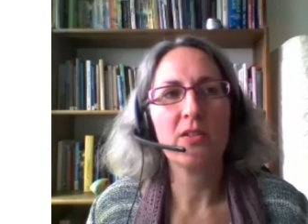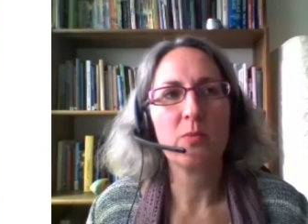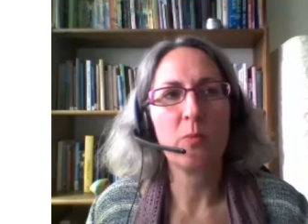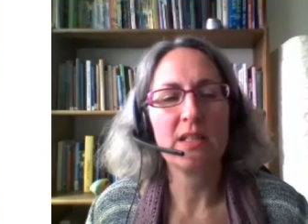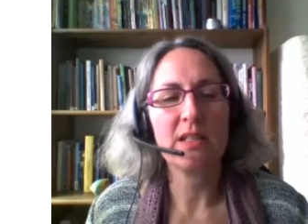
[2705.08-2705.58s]

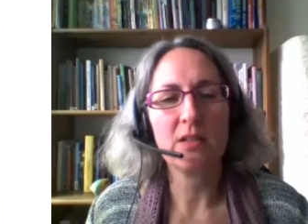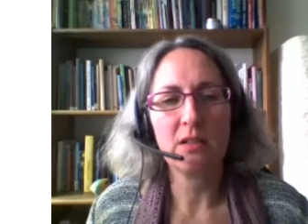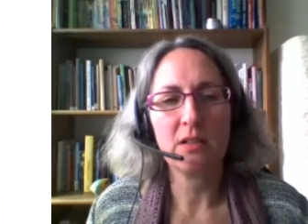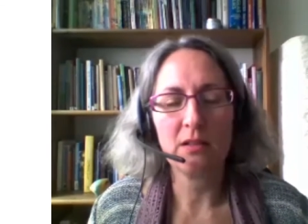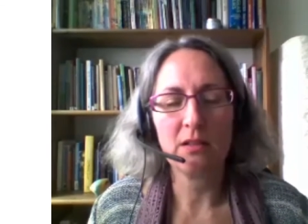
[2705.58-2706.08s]
we did
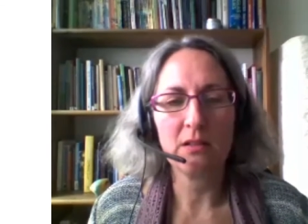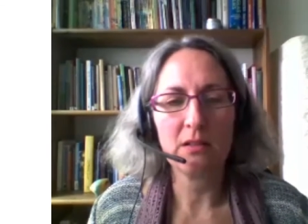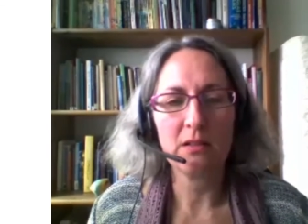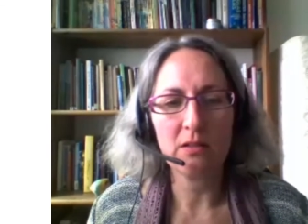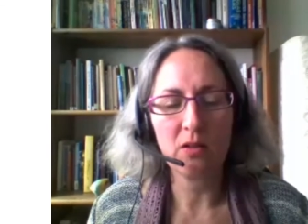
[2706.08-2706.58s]

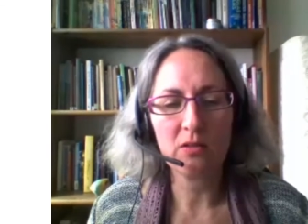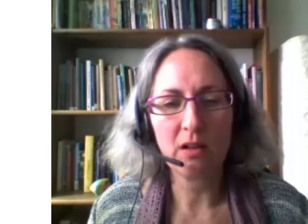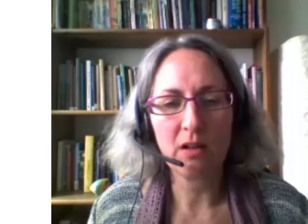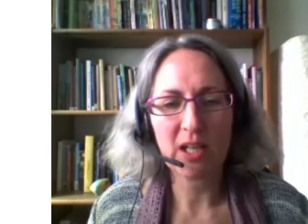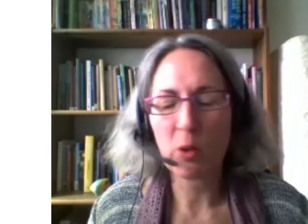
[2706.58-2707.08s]
a
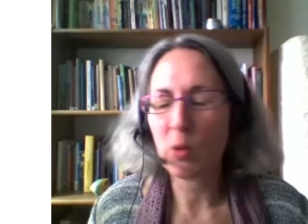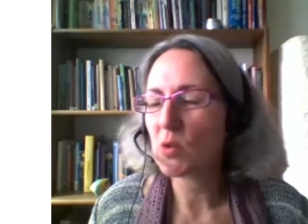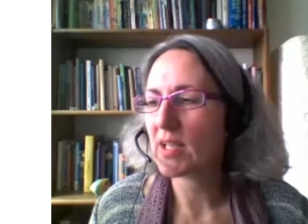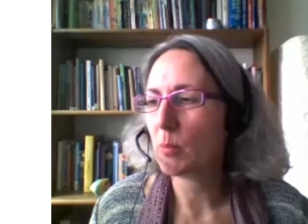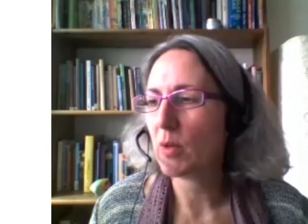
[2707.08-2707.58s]
online
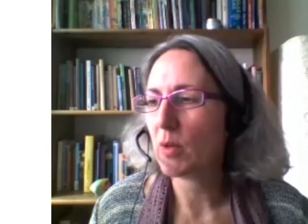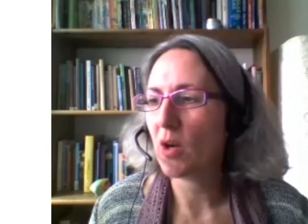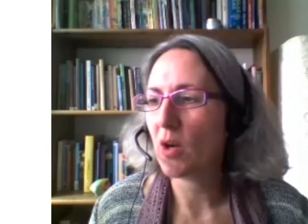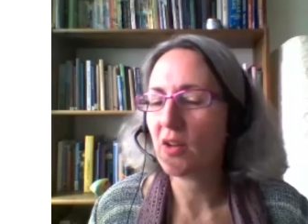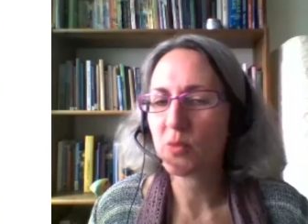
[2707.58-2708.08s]
course, and we
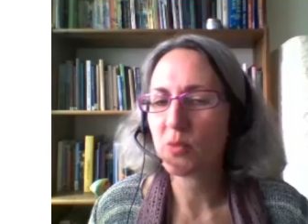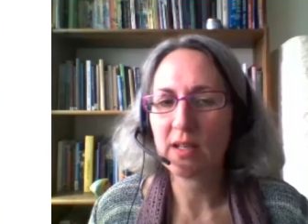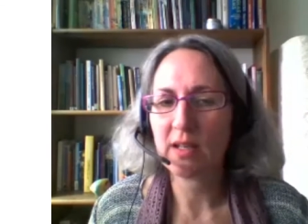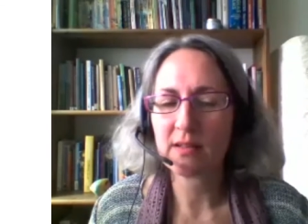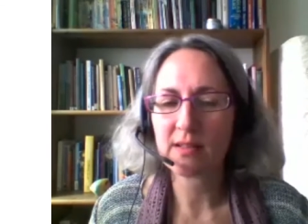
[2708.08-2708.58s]
worked
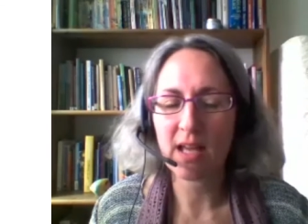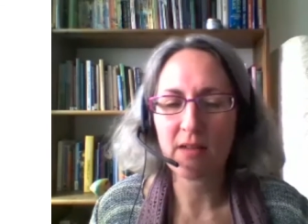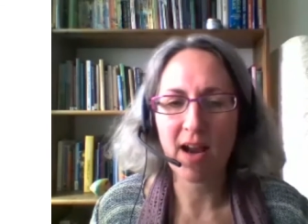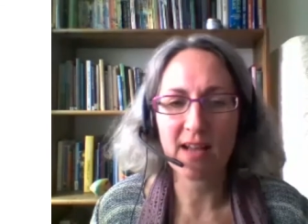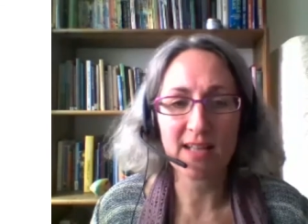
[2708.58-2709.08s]
with,
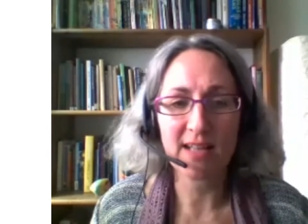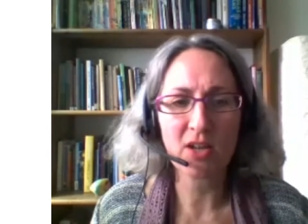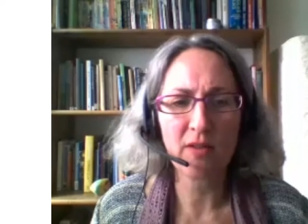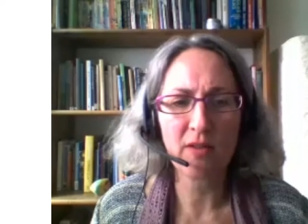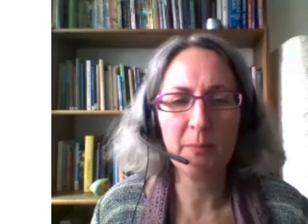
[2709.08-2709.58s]
Sarah has an
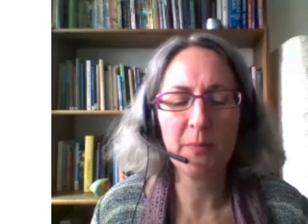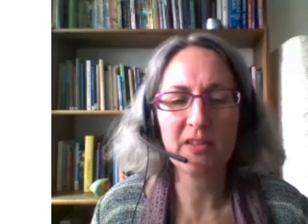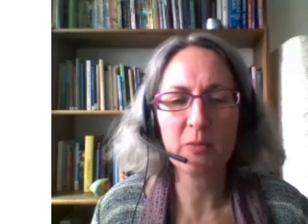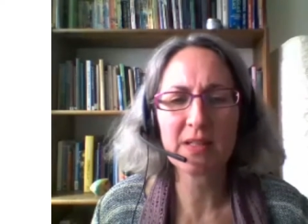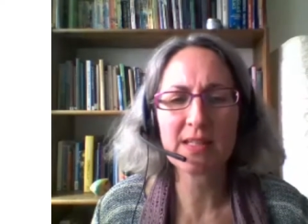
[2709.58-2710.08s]
ashram
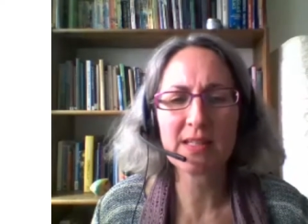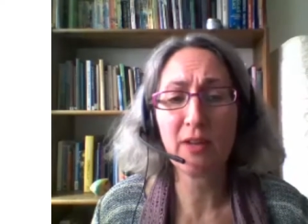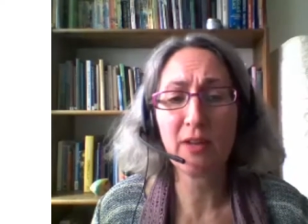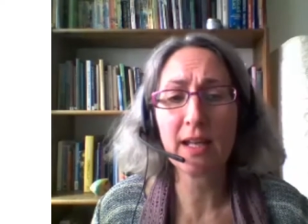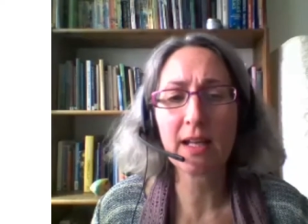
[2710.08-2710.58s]
in the
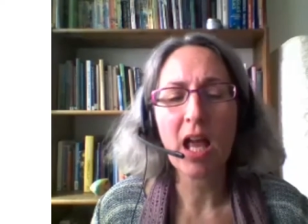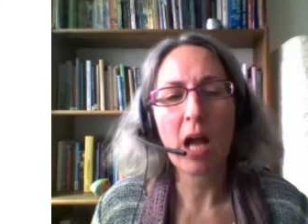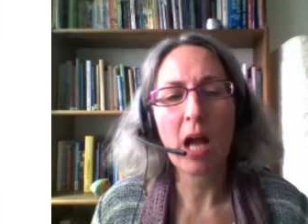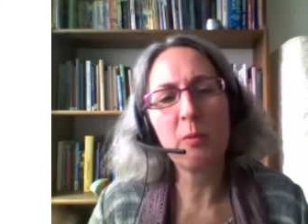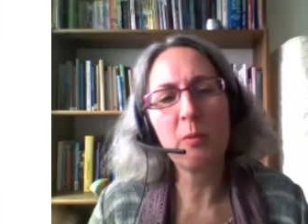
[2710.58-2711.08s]
Pacific,
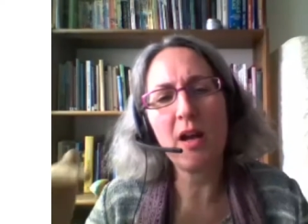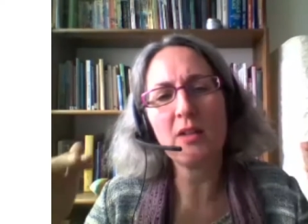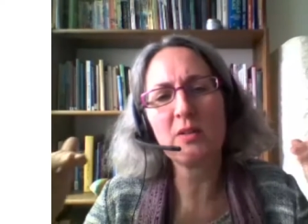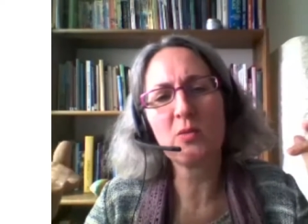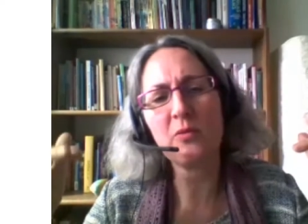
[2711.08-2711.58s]
and we
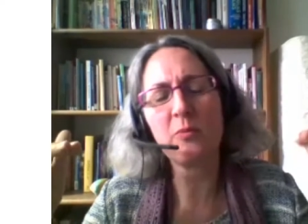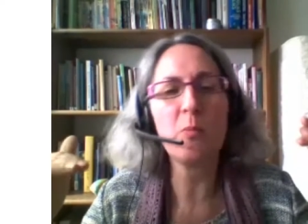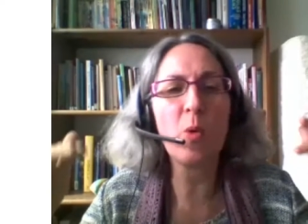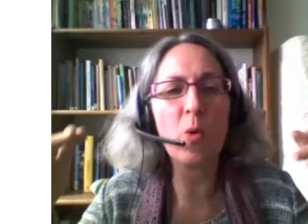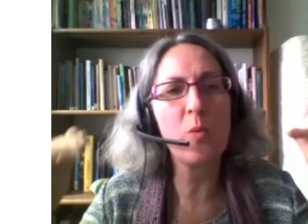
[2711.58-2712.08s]
worked with sort
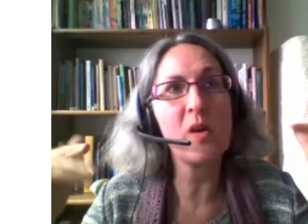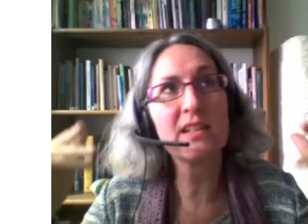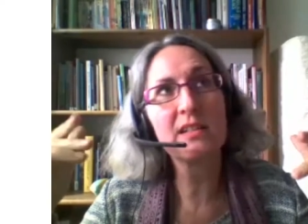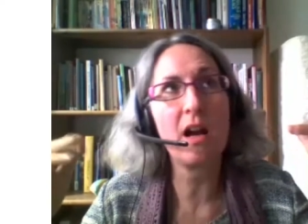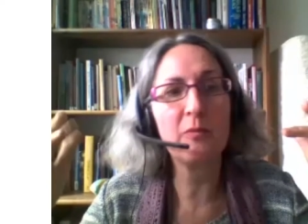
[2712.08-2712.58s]
of more
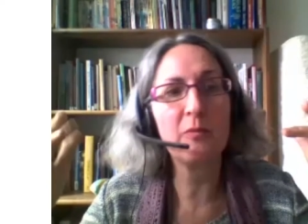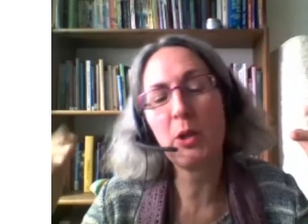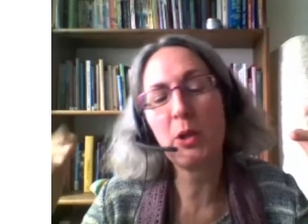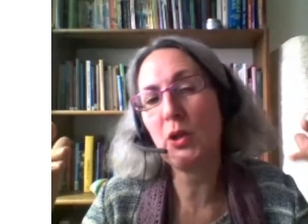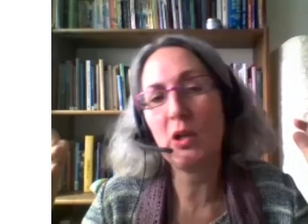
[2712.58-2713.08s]
what is kind
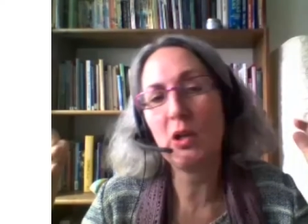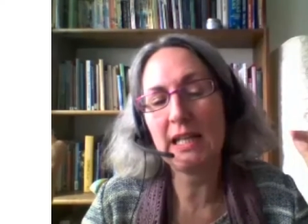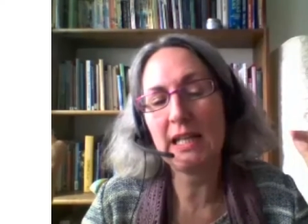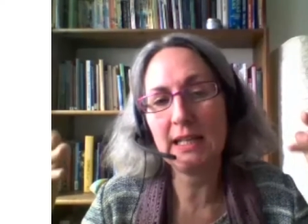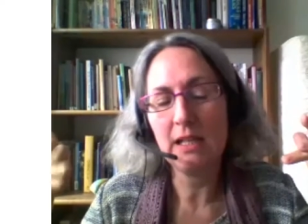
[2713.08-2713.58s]
of
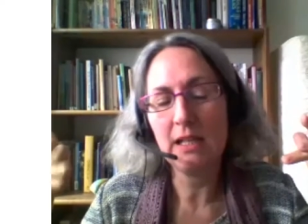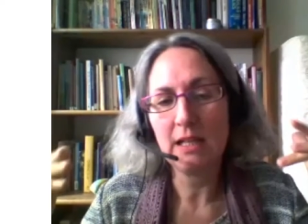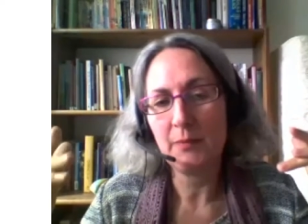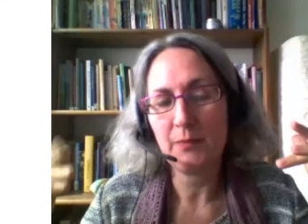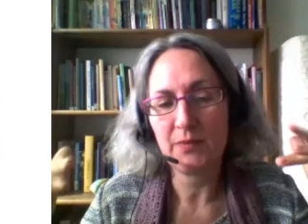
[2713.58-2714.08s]
purely
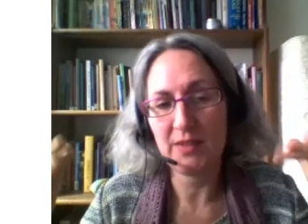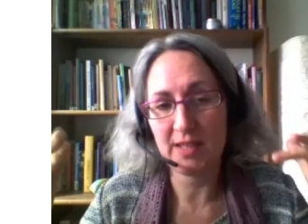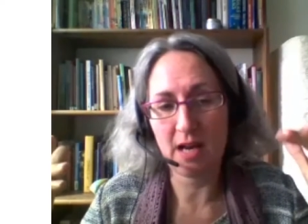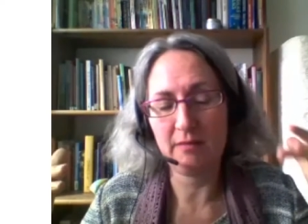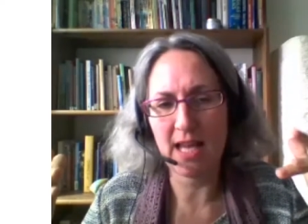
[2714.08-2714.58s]

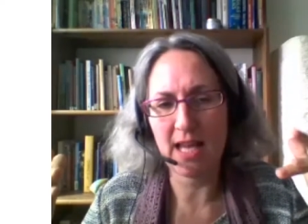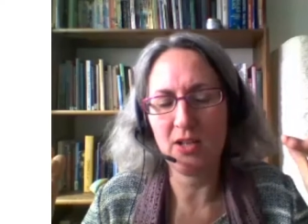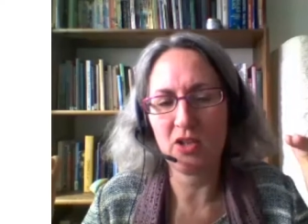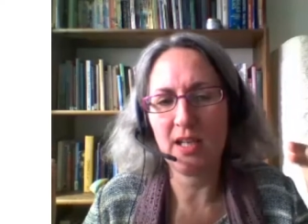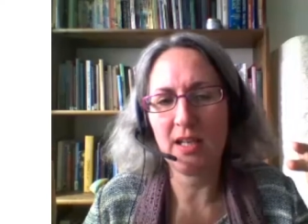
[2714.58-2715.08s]
Sarah's
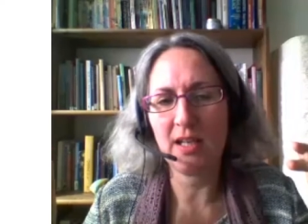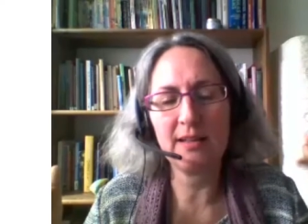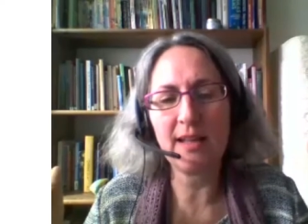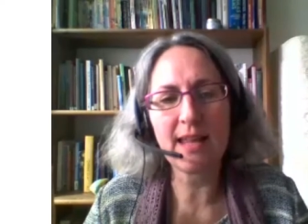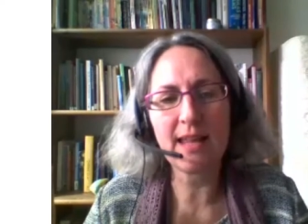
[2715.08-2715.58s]
energy.
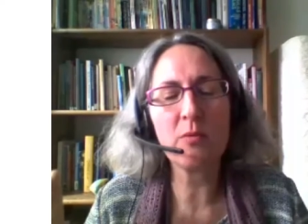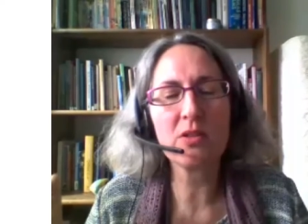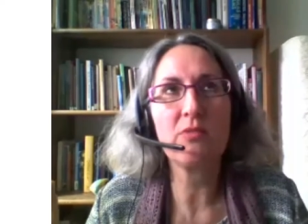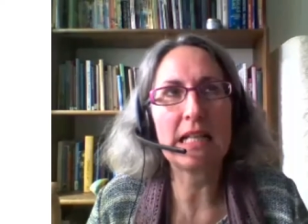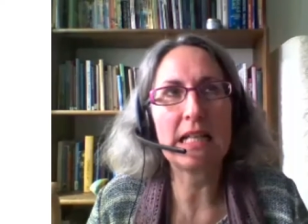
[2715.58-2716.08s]
And that
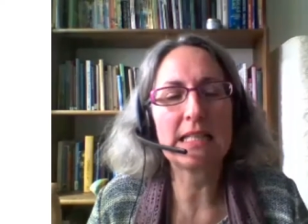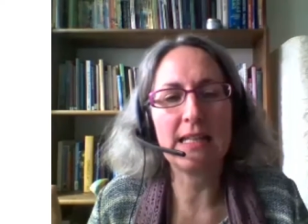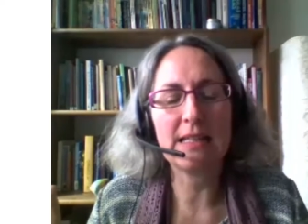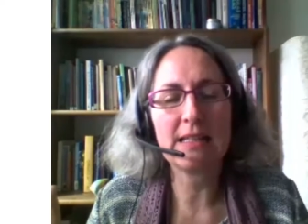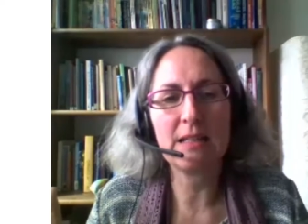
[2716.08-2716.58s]
was really
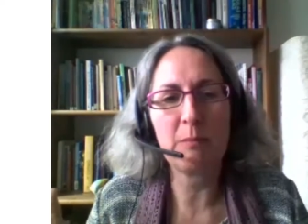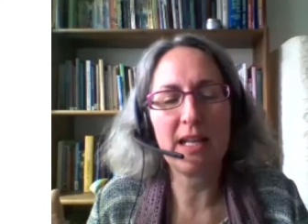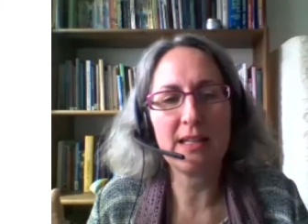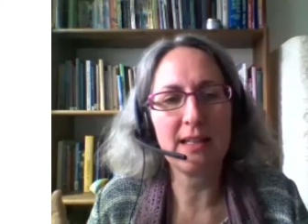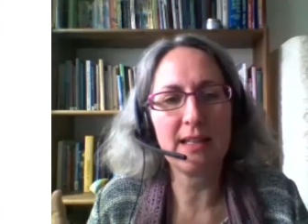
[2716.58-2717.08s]
intense and
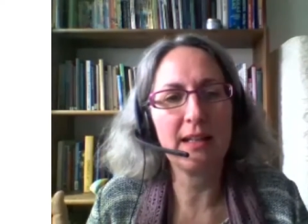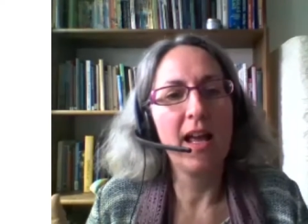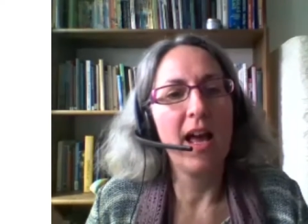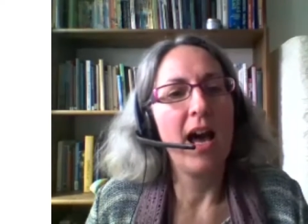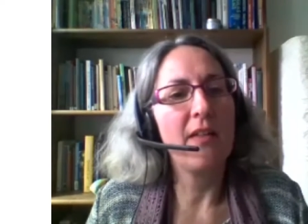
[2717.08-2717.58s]

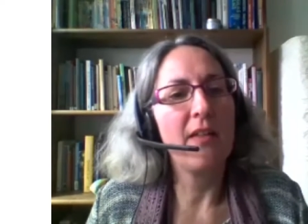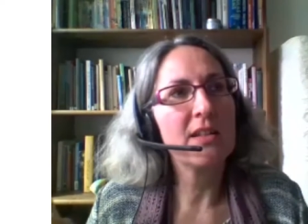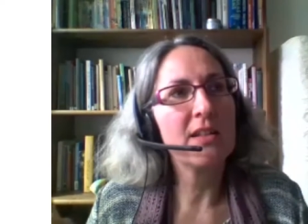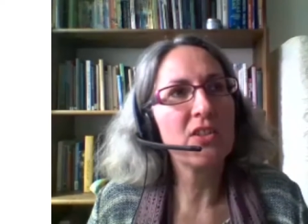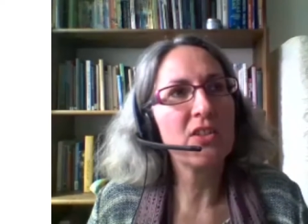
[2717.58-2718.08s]
amazing. And
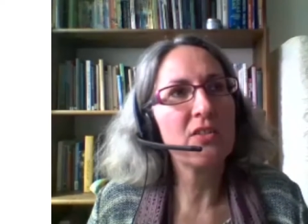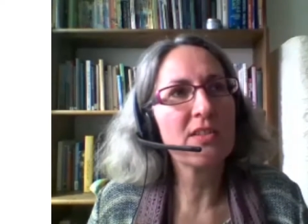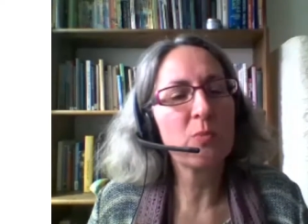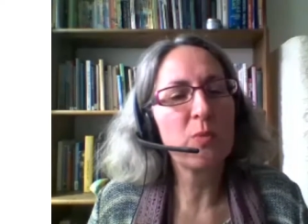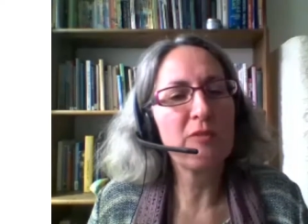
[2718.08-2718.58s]
then as soon
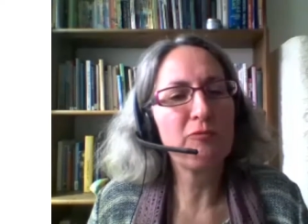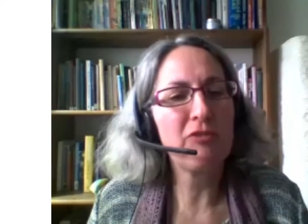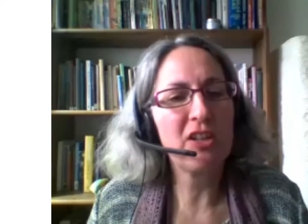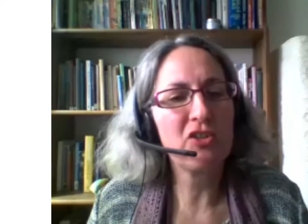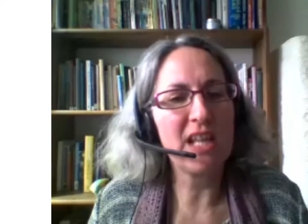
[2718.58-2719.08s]
as we
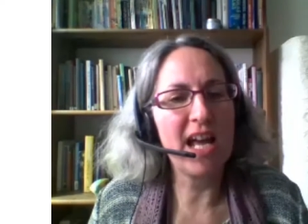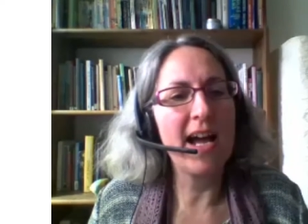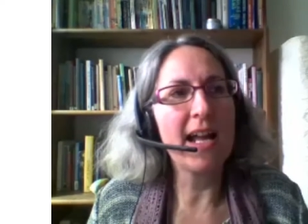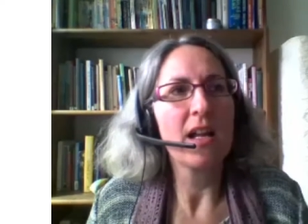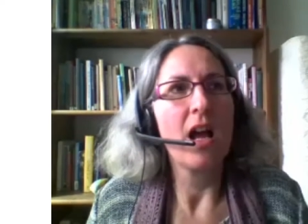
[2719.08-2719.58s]
finished
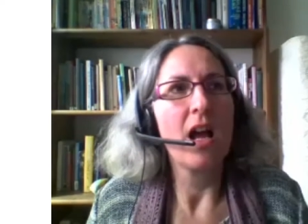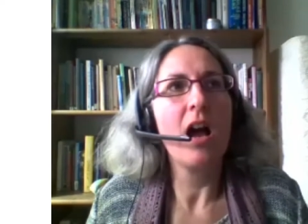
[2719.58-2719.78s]
that,